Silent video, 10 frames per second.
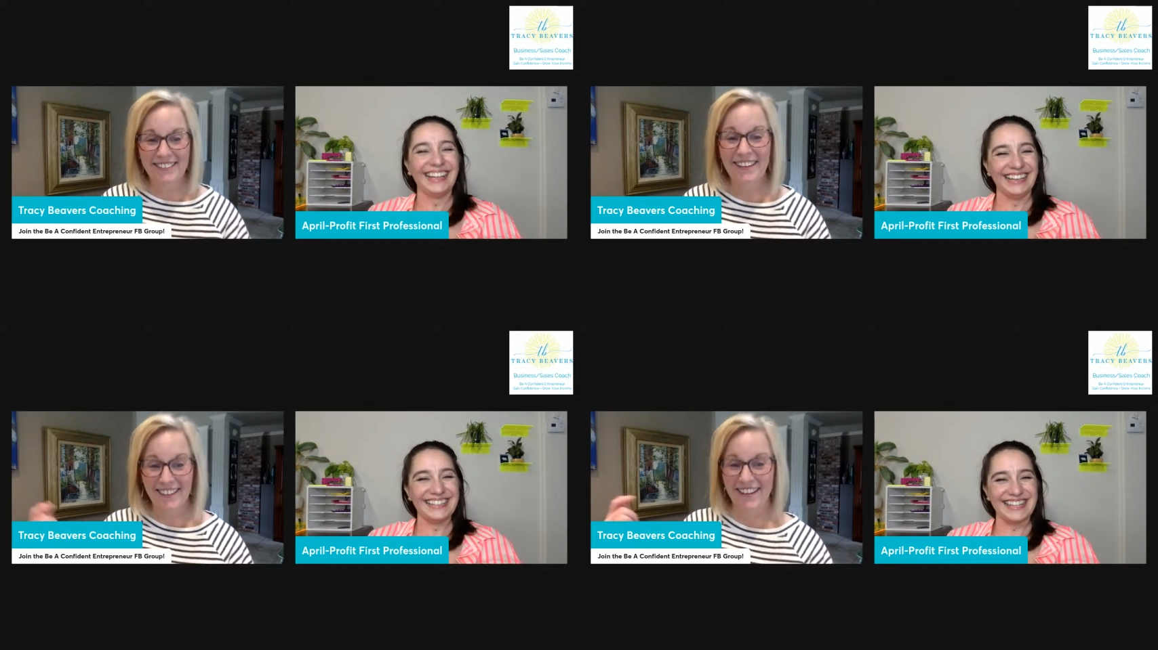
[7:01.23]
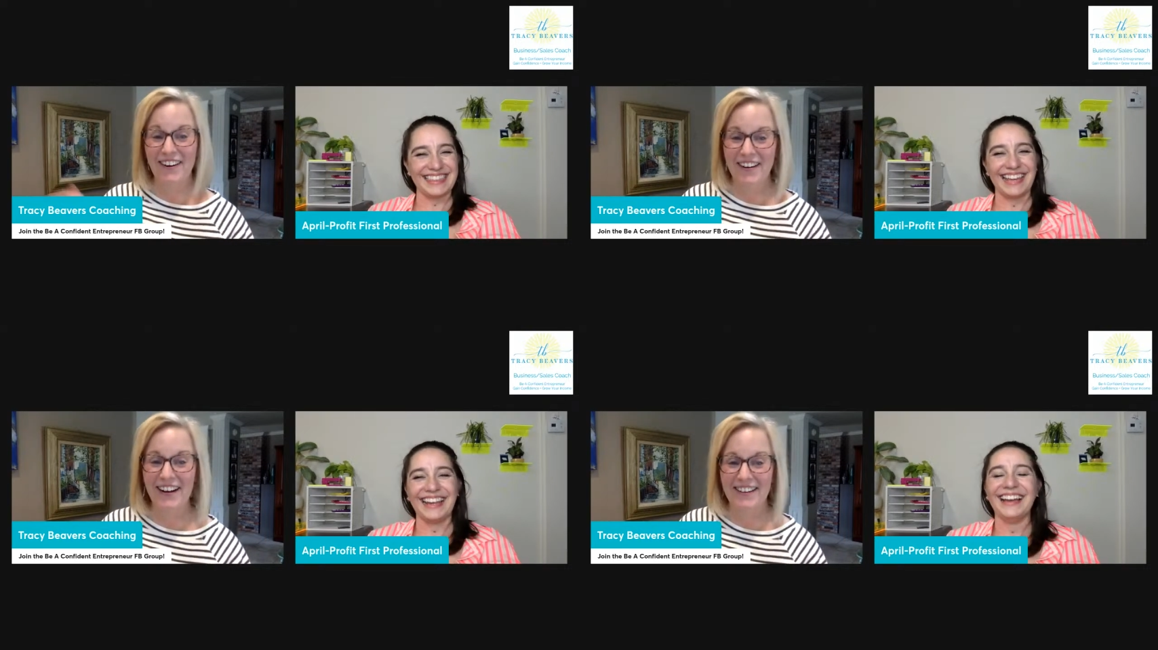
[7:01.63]
Speaker 1: it is a
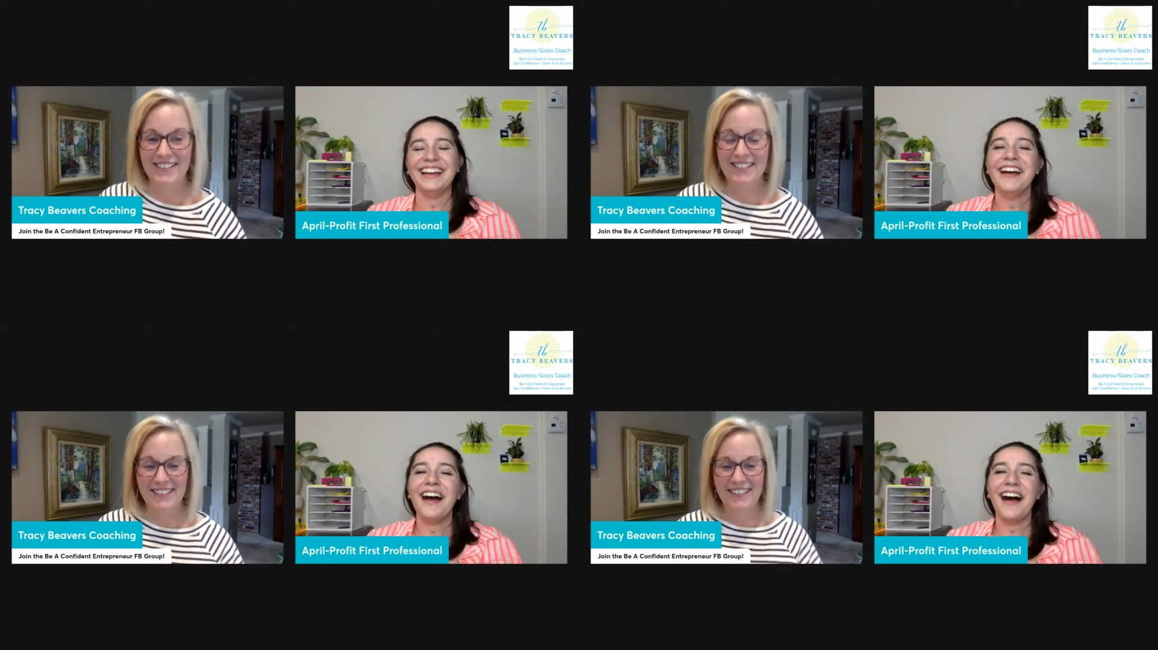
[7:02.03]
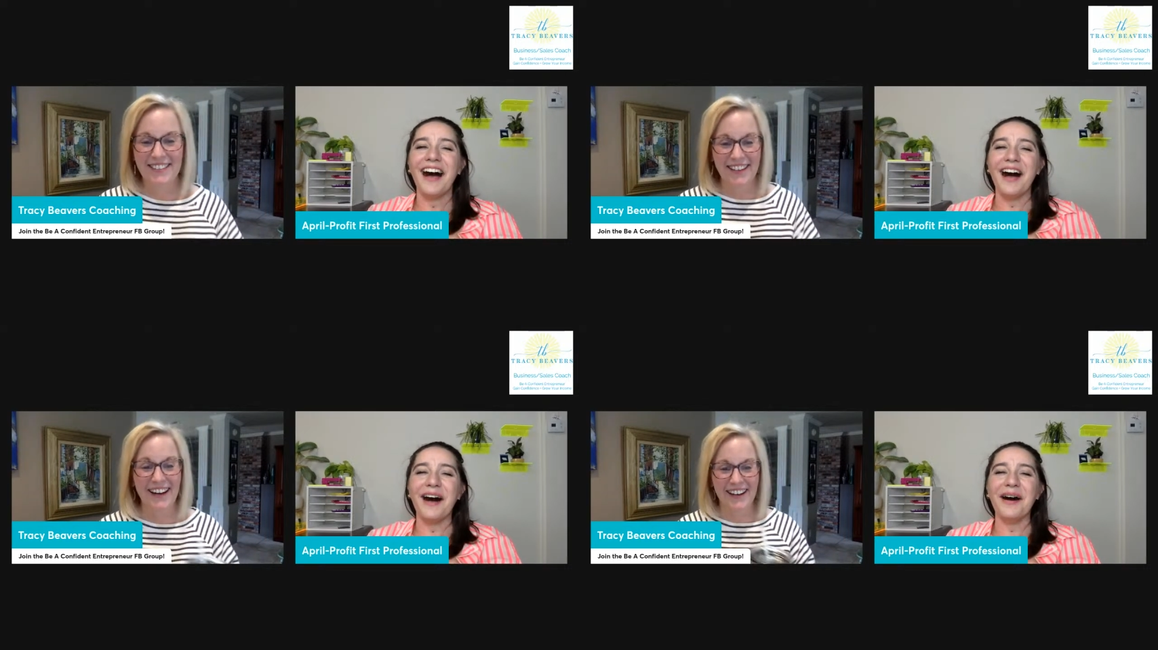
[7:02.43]
thing.
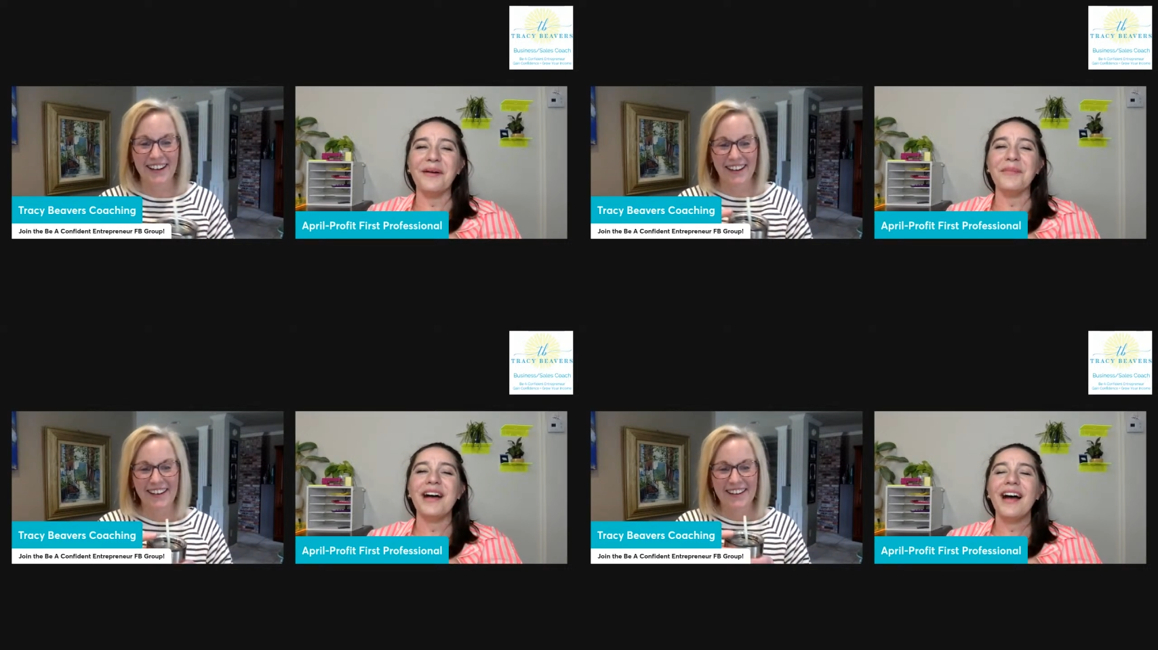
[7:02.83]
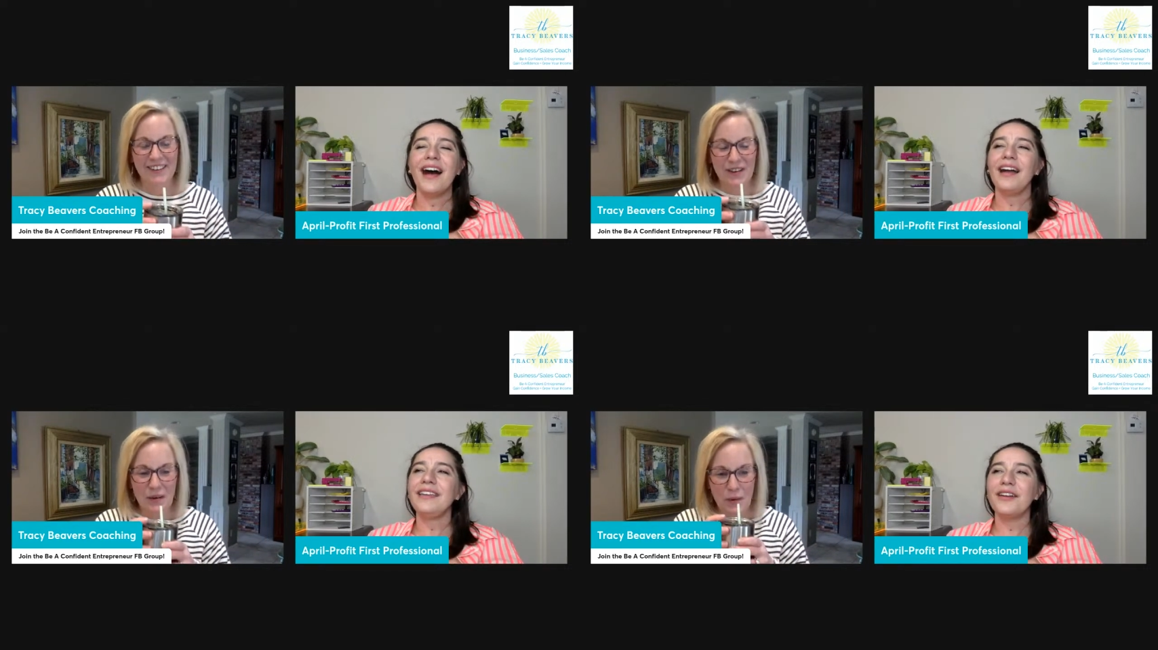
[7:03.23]
Yeah. Um,
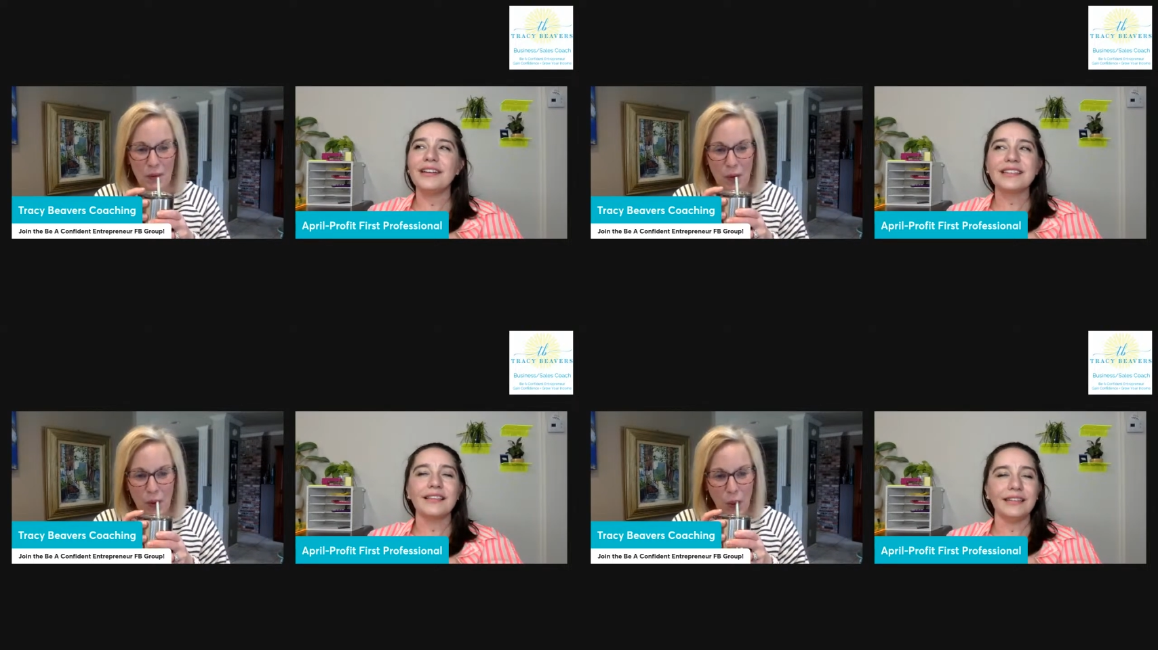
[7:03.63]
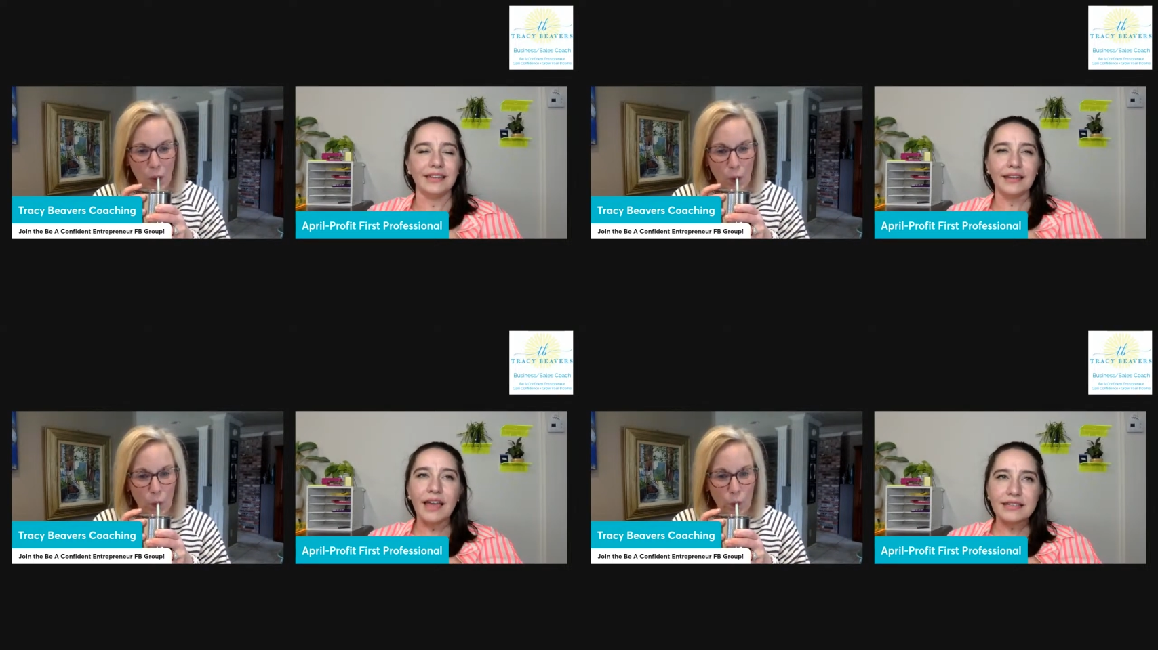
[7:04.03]
you know, as cleaning
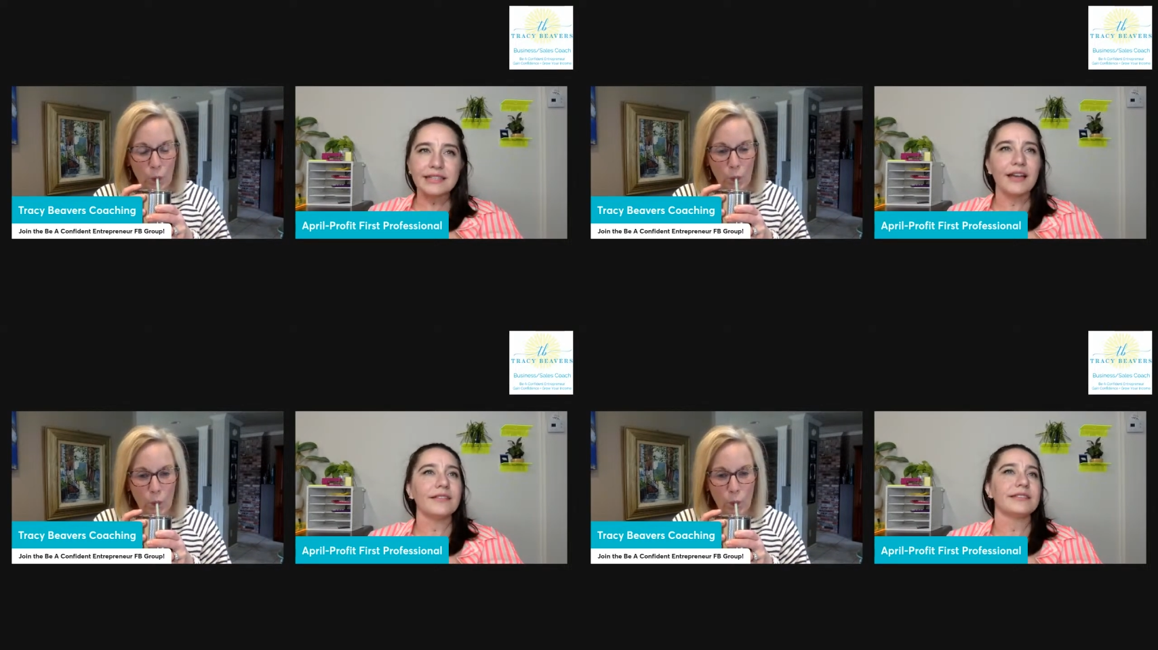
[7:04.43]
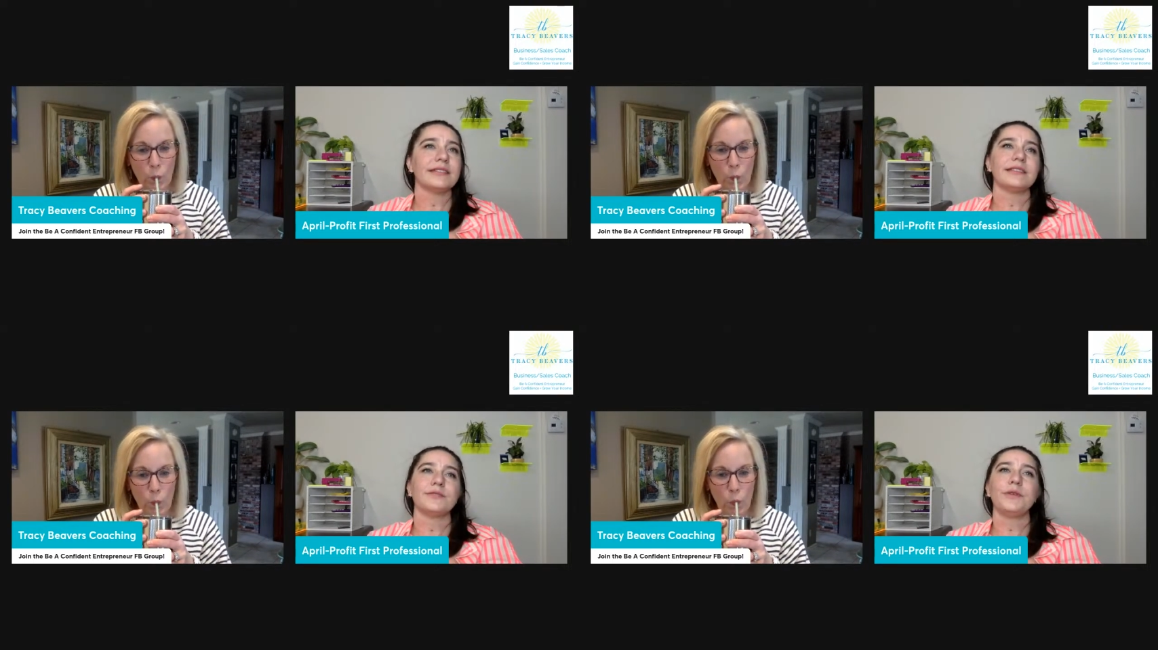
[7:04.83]
guest
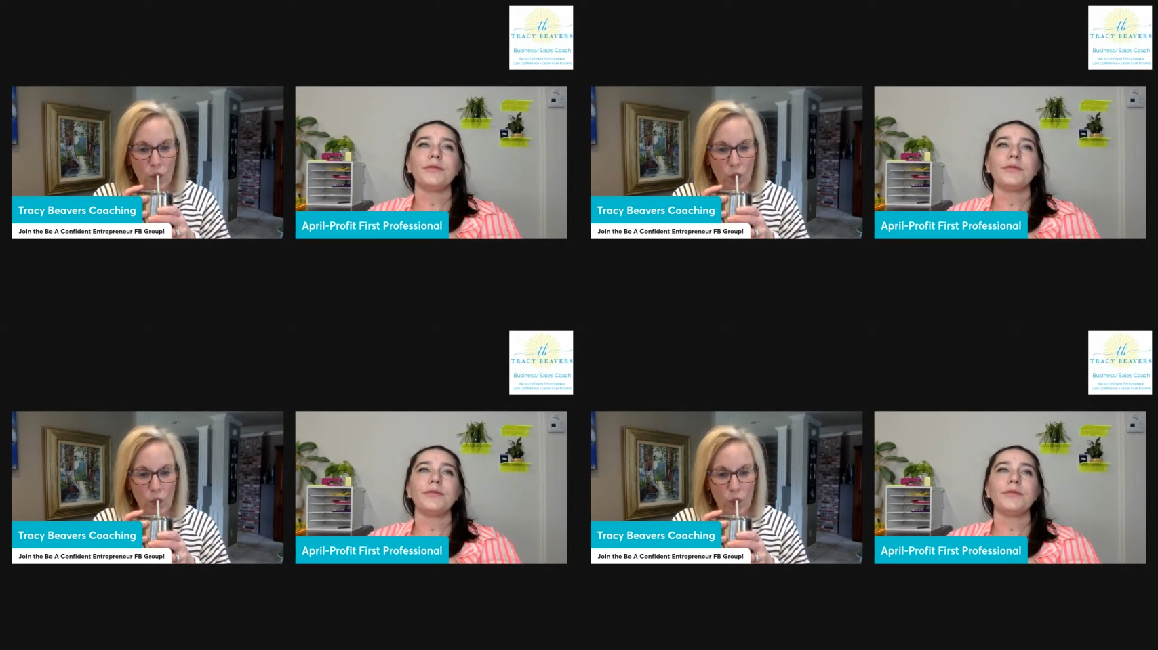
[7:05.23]
houses, we